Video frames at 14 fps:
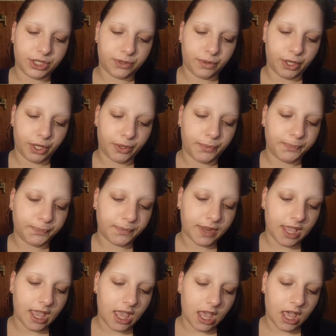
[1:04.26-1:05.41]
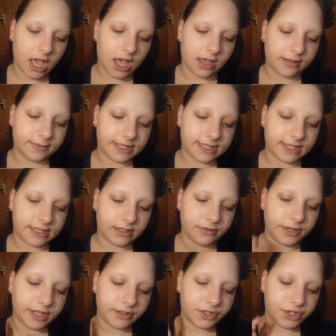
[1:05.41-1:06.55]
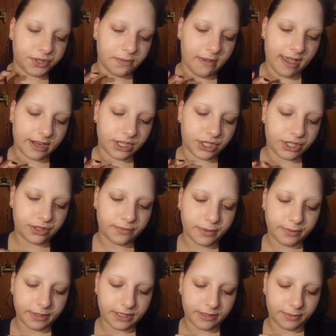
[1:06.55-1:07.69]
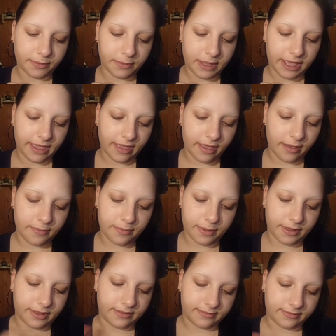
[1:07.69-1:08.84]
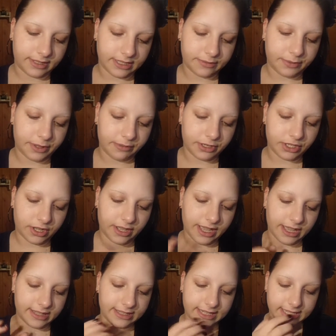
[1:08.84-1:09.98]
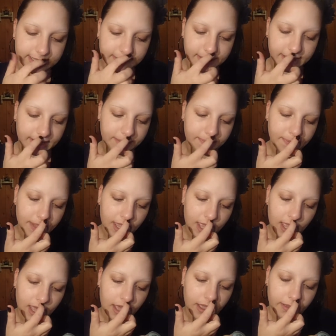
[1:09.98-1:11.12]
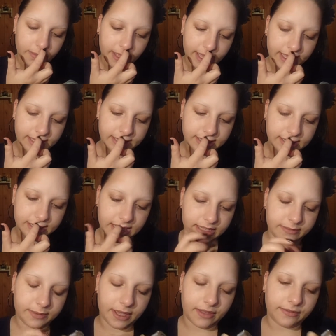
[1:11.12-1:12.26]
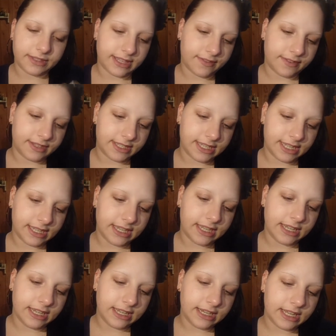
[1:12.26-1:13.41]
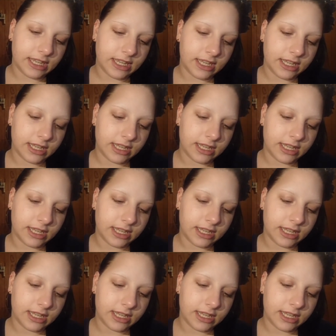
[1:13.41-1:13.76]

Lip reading: to you. It says L'Oreal True Match Super Blendable Makeup, and that's pretty much all it says about it. It has SPF 17,